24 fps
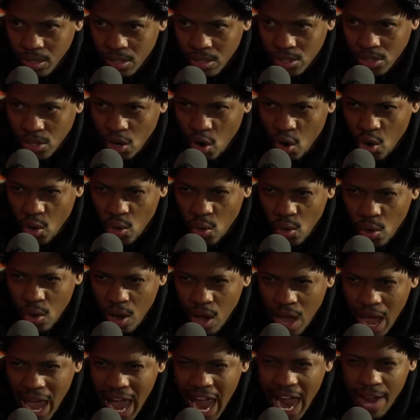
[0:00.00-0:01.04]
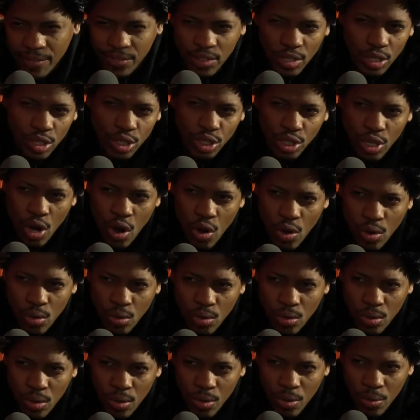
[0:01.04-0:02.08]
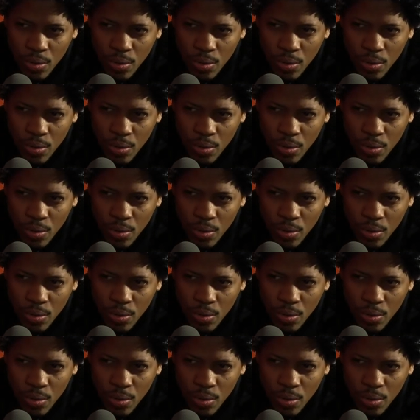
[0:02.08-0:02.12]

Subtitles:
So after the show,